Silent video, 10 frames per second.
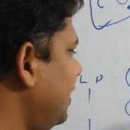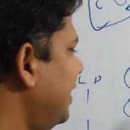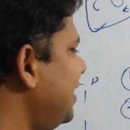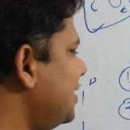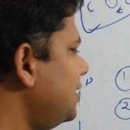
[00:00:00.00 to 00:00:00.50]

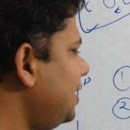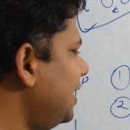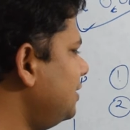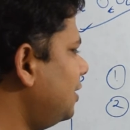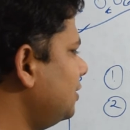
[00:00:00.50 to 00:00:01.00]
radiation
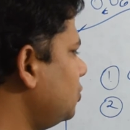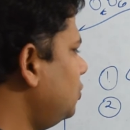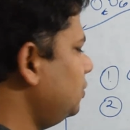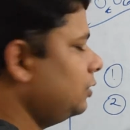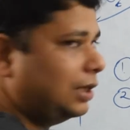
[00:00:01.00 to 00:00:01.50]
is
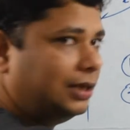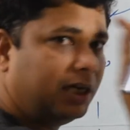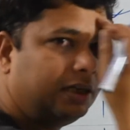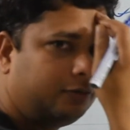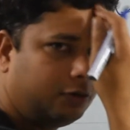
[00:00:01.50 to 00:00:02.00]
also
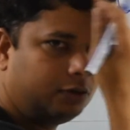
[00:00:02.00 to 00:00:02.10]
done